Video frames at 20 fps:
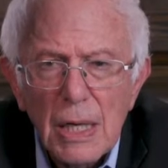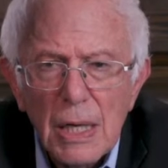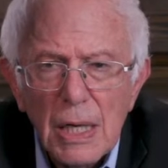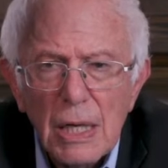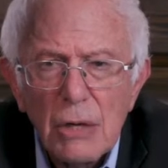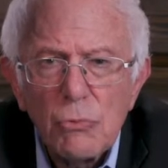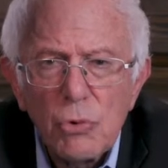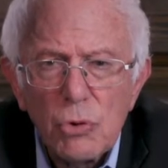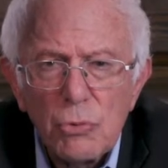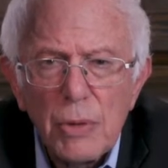
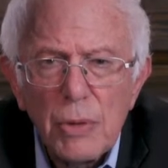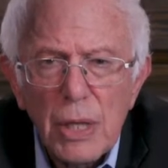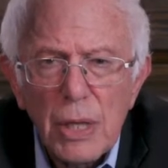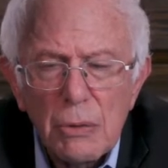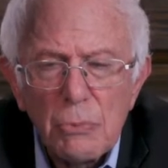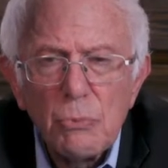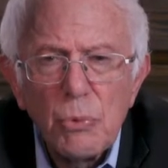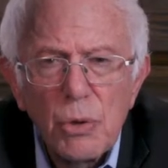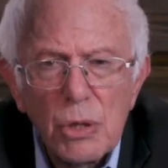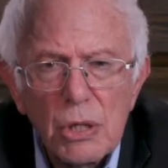
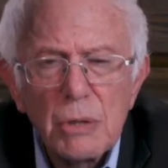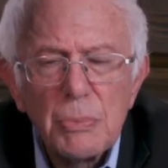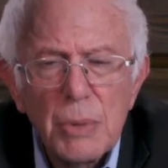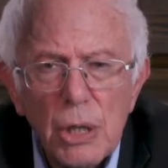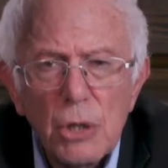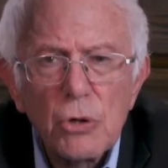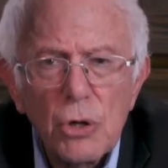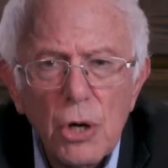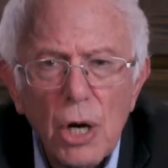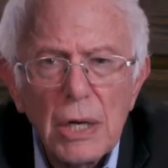it'd really be
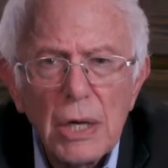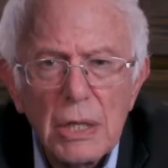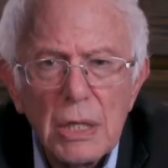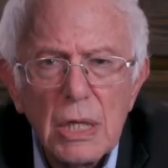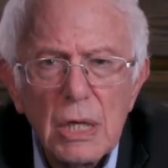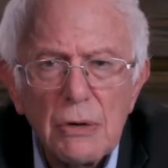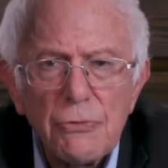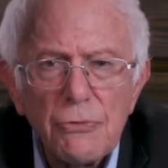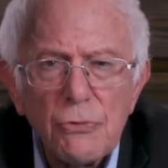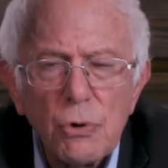a good
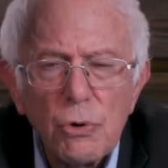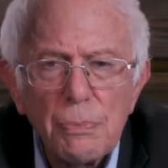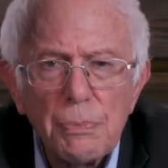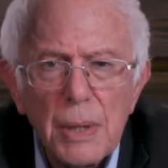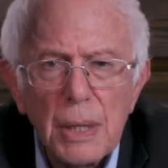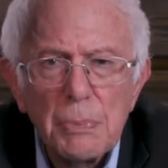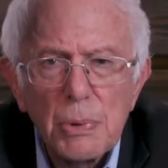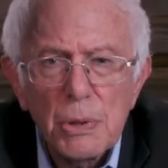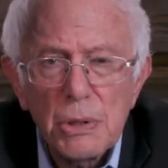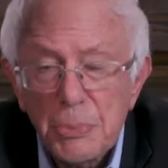idea for
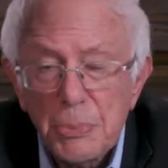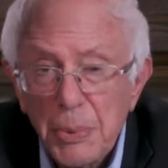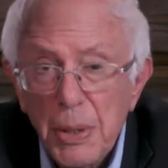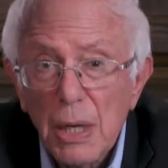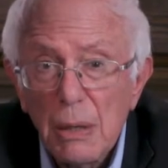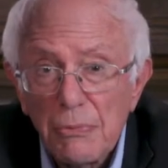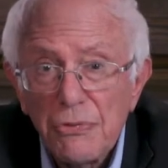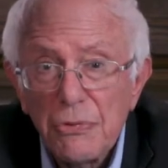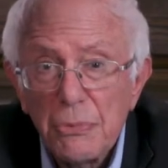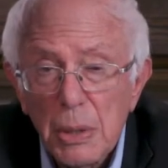people to
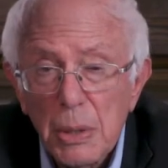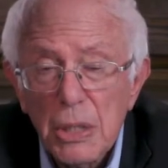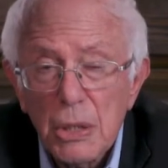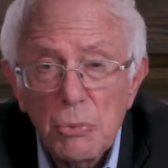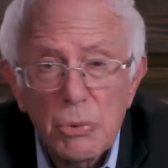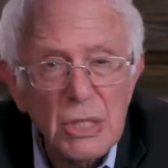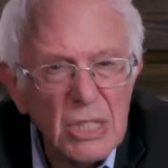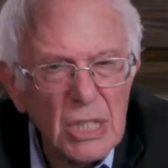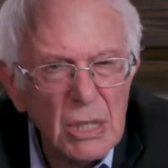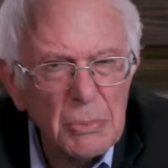become familiar
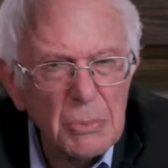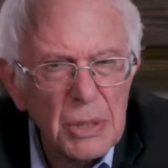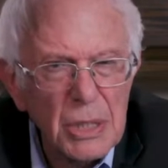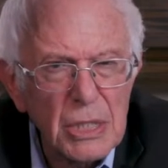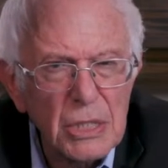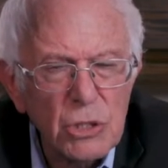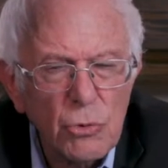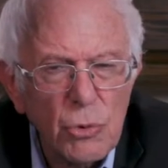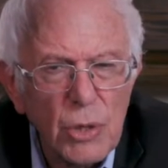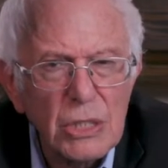with some of
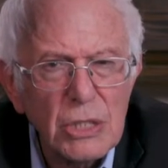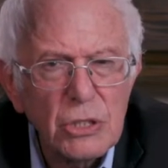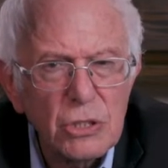these great